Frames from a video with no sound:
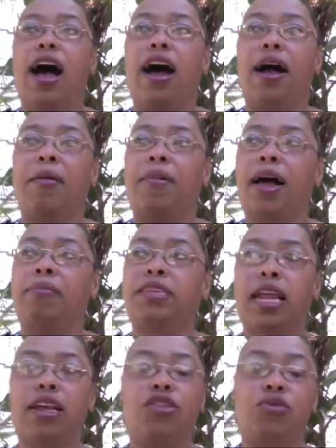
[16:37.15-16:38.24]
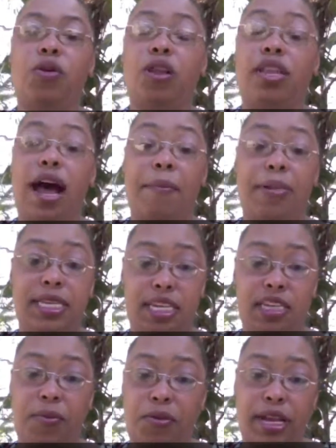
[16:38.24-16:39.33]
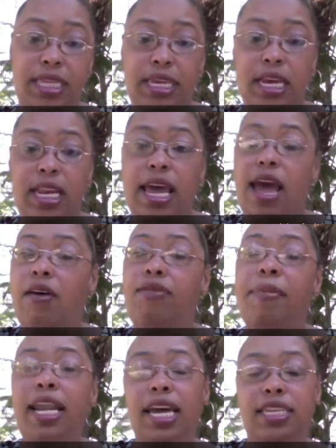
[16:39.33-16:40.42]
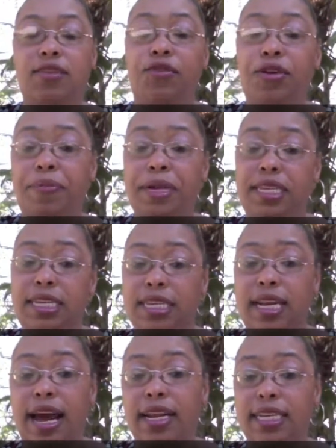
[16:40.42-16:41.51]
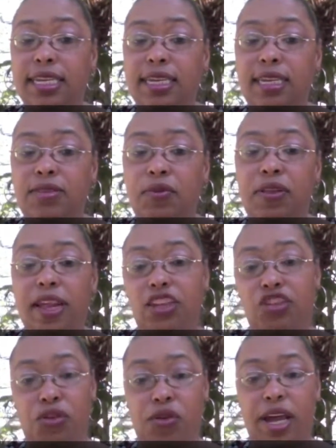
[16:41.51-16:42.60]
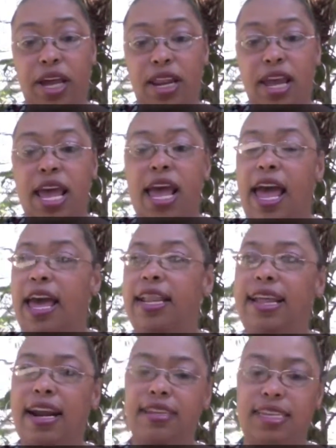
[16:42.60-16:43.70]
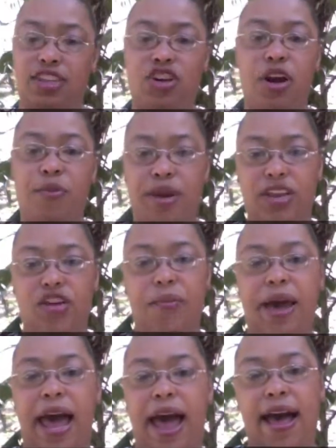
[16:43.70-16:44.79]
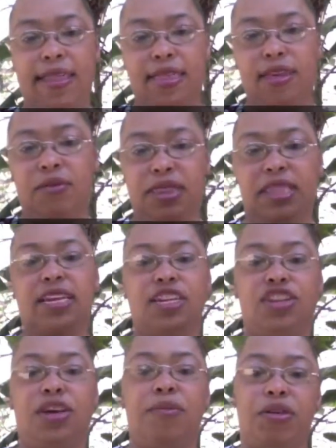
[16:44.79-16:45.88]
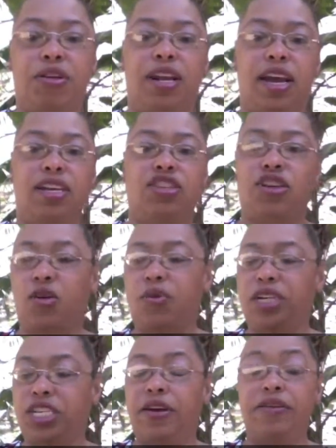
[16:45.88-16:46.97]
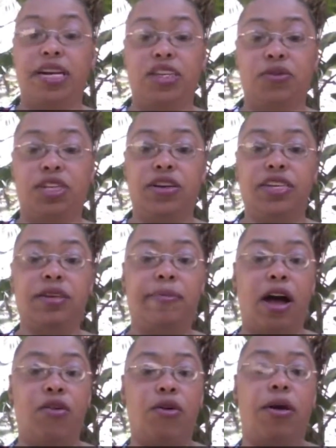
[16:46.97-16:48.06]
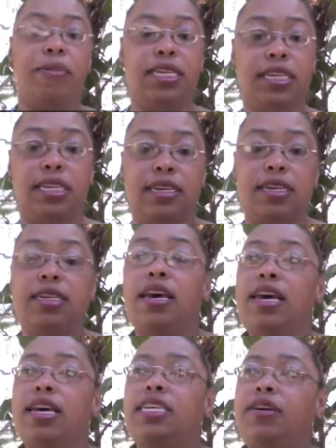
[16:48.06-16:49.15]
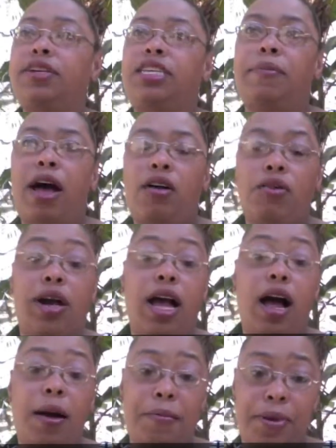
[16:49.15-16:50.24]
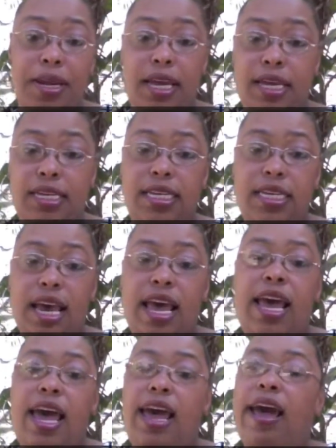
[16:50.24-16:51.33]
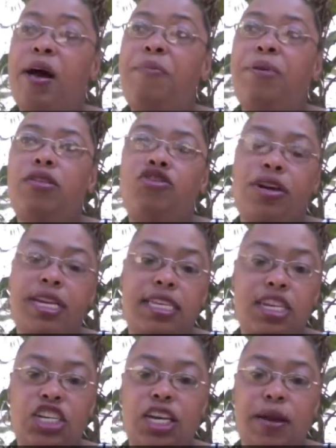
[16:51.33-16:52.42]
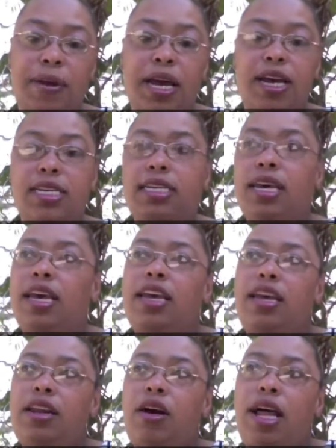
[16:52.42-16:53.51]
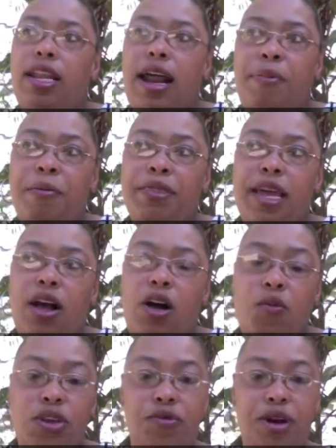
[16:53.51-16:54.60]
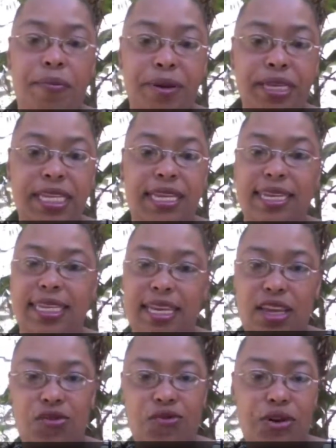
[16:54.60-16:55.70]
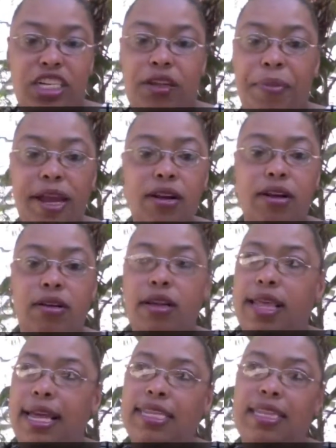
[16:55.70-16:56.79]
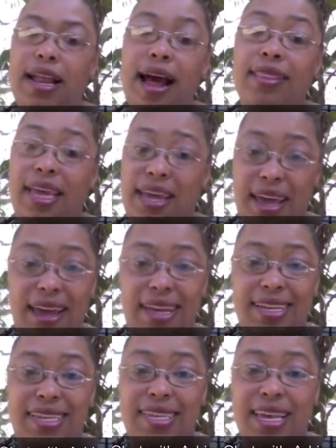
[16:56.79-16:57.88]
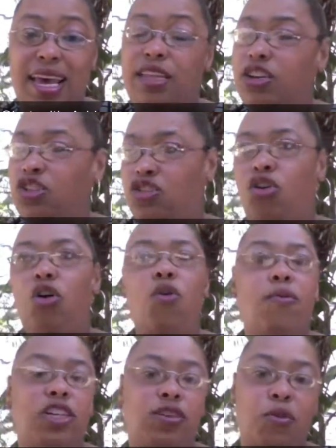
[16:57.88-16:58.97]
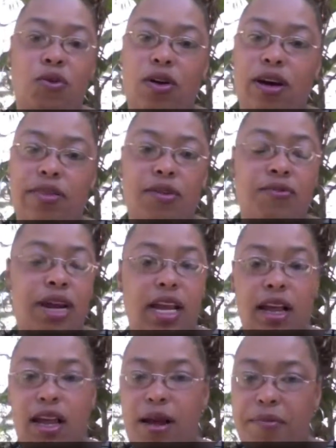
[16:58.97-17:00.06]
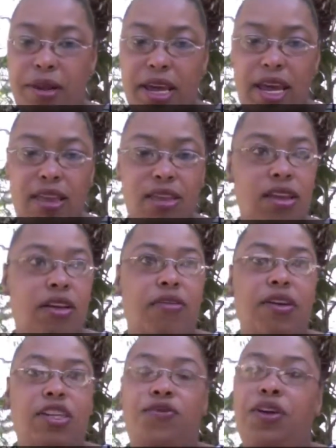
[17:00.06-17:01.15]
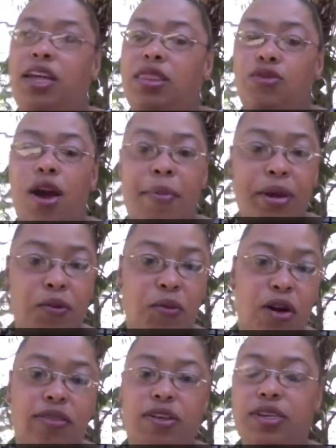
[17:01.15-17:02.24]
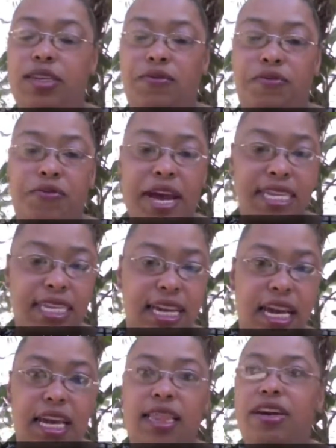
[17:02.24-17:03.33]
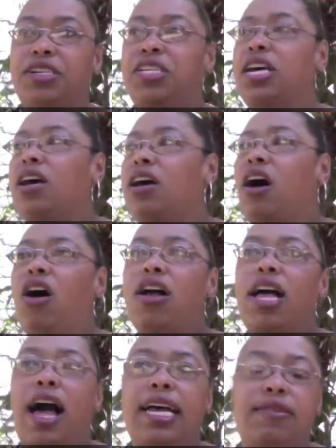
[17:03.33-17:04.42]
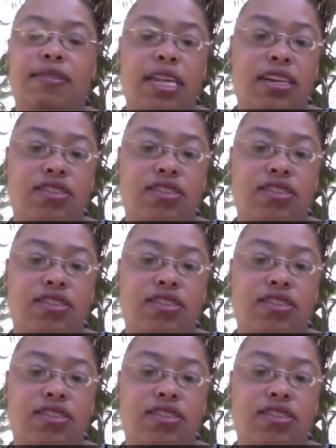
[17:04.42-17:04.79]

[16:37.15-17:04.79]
I'm telling you, you will not be disappointed. Everybody gets a free business analysis when they join, and that'll determine your path within this community. So we're serious. We're serious about growing businesses, serious about growing companies, and helping you transition. Because, you know, a lot of people think, oh, when you run a business, that's it. You've reached the pinnacle. That's not the case. There's so much more than running a company. You know, there's philanthropic work, there's investing, there's all kinds of things.